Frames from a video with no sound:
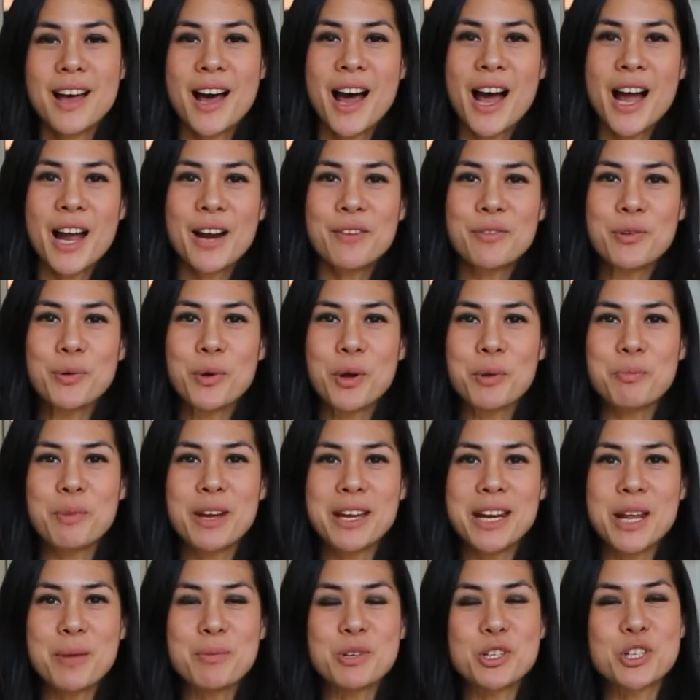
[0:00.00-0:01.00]
Hi everyone, my
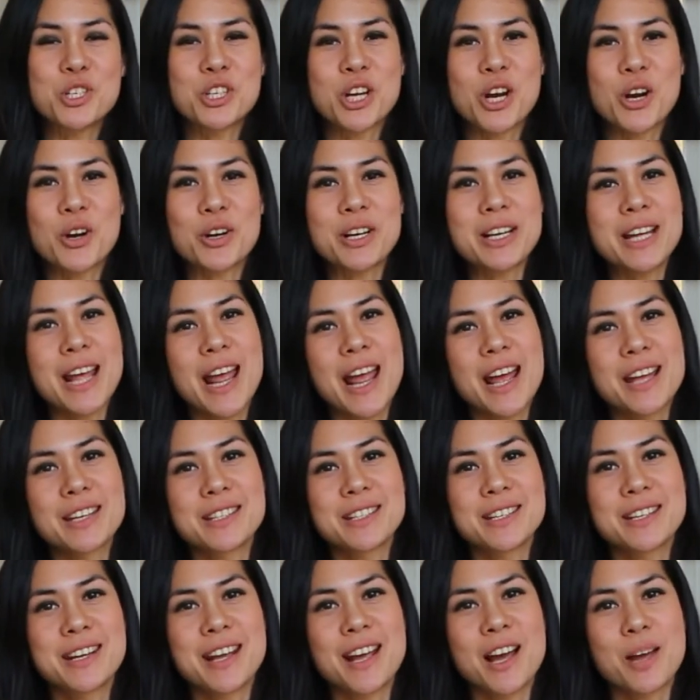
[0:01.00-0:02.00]
name is Sherry and
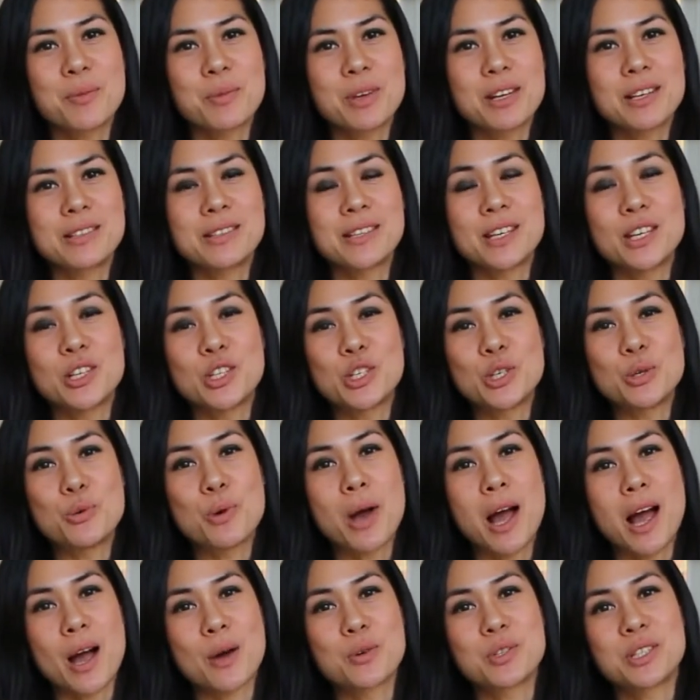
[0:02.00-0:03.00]
today I'm going to teach you
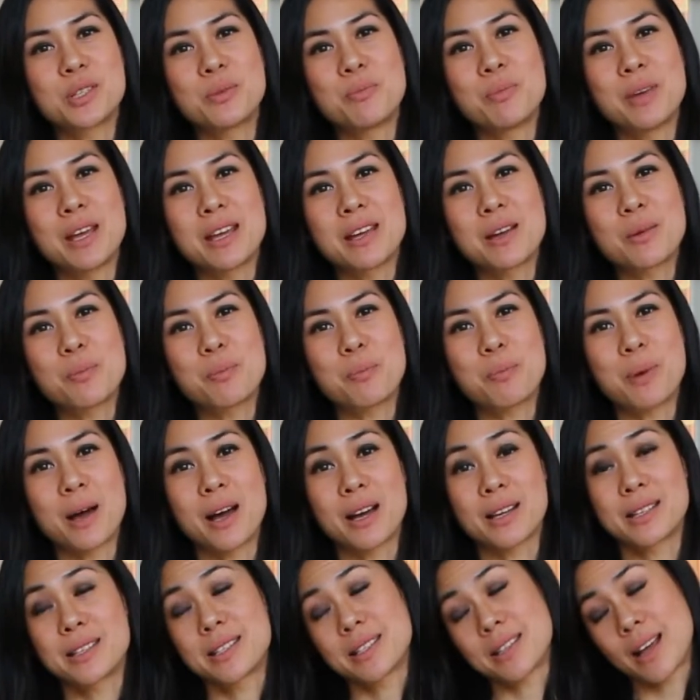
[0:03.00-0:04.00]
how to make
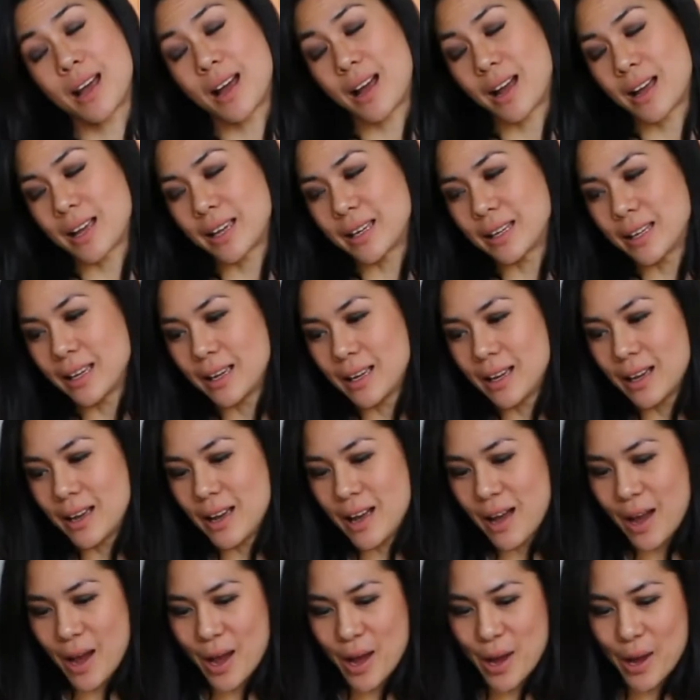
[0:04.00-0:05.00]
pad thai.
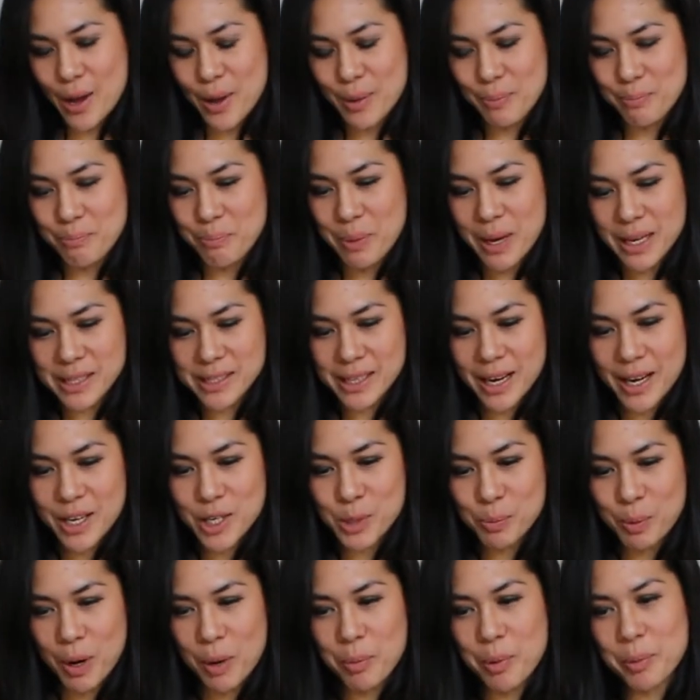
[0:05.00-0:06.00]
Pad thai
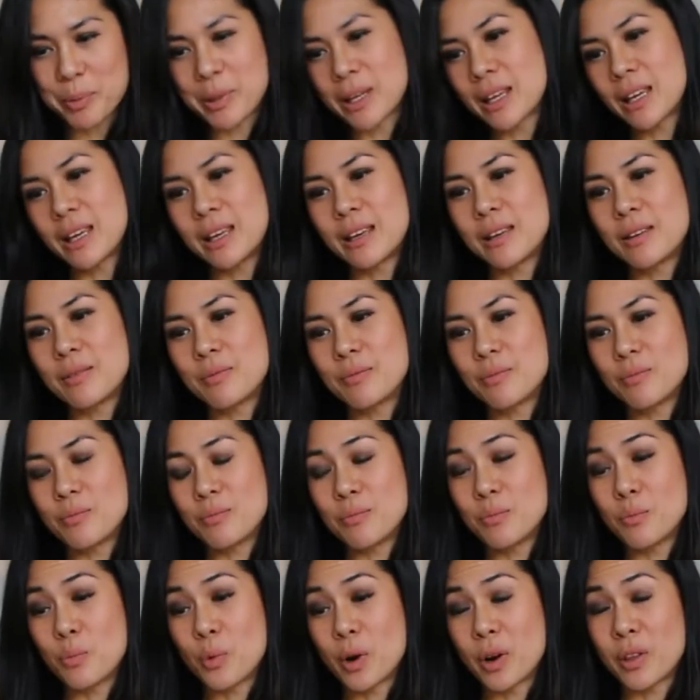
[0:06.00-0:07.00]
is probably
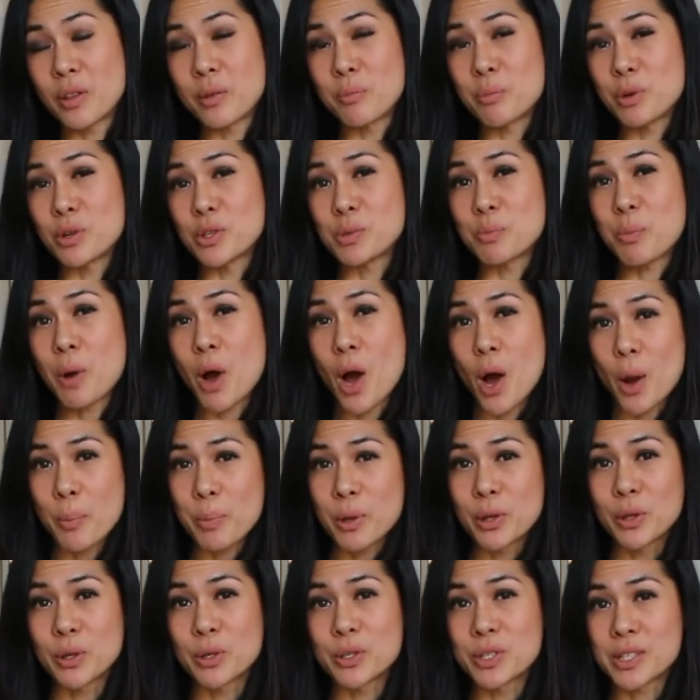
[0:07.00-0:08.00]
one of the most
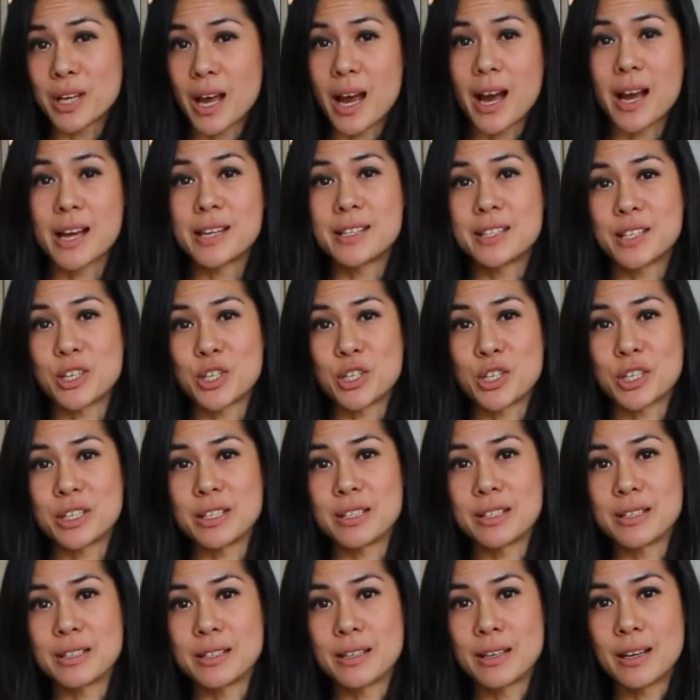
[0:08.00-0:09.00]
popular Thai
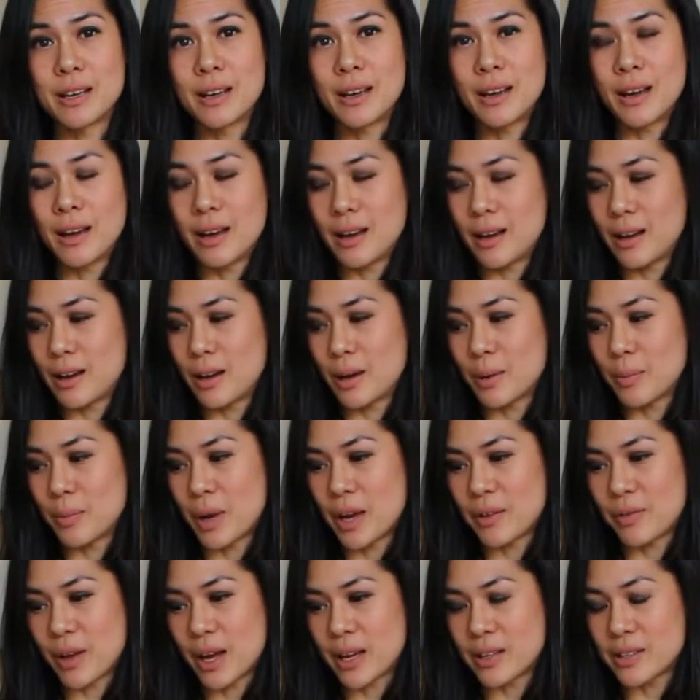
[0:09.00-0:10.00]
dishes.
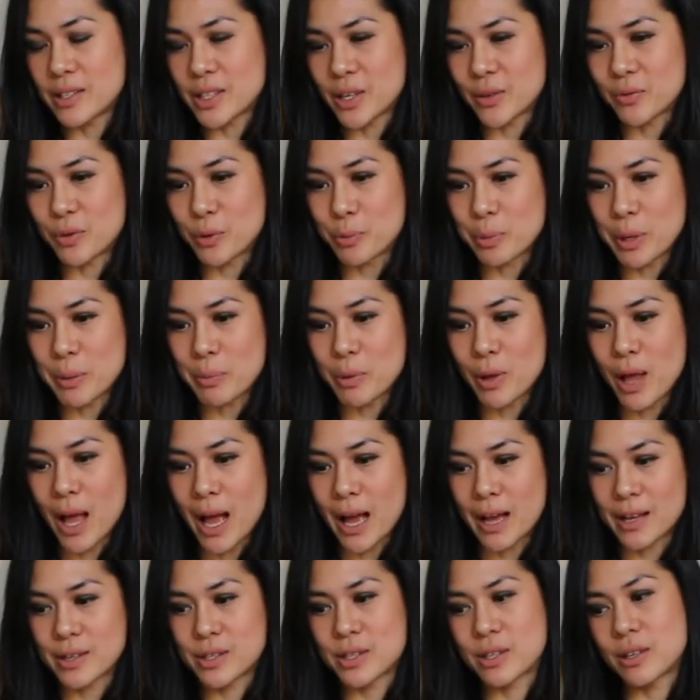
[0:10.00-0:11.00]
I've had several people
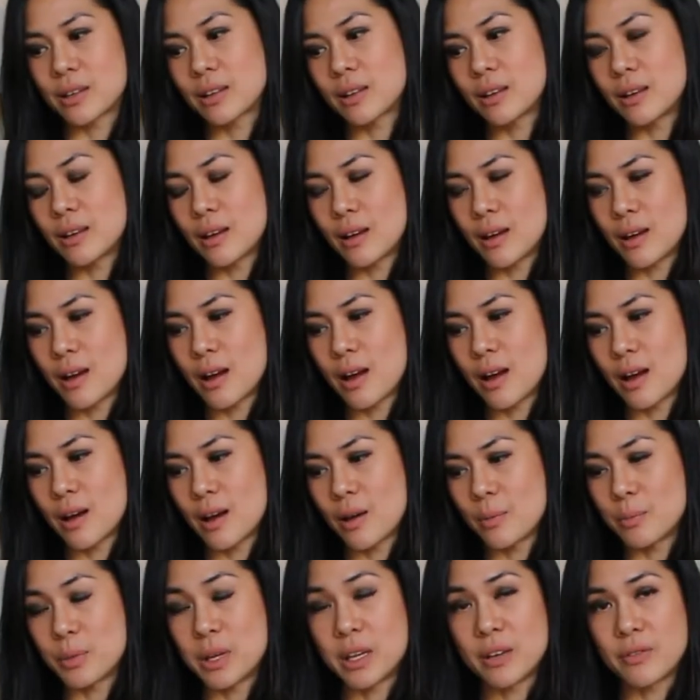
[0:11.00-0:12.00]
ask
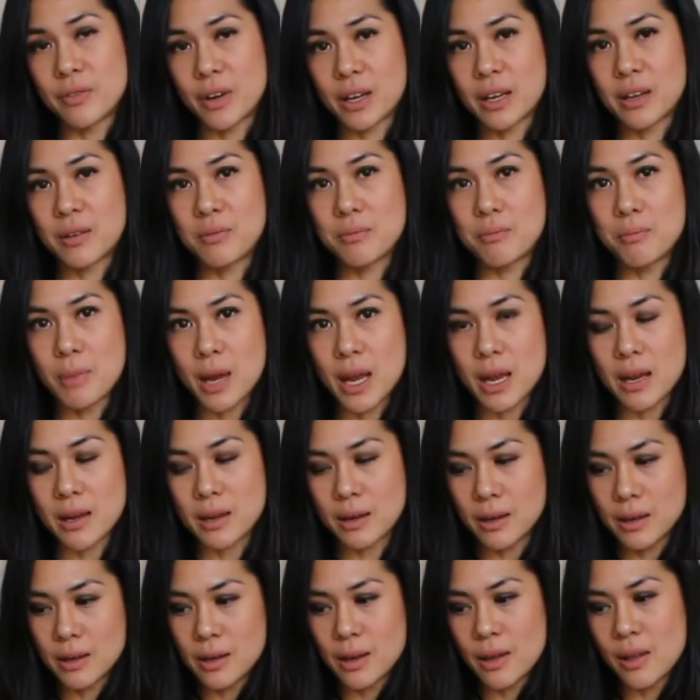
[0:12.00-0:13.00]
me if I can make
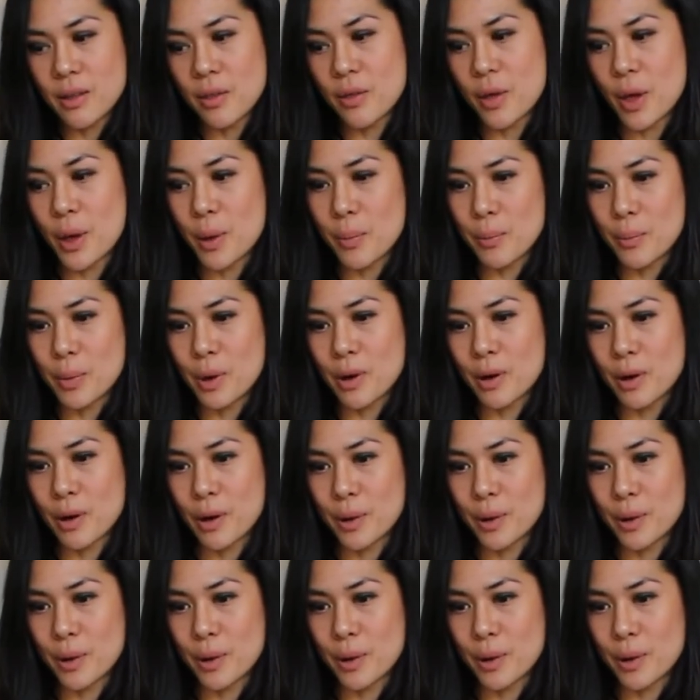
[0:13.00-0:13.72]
them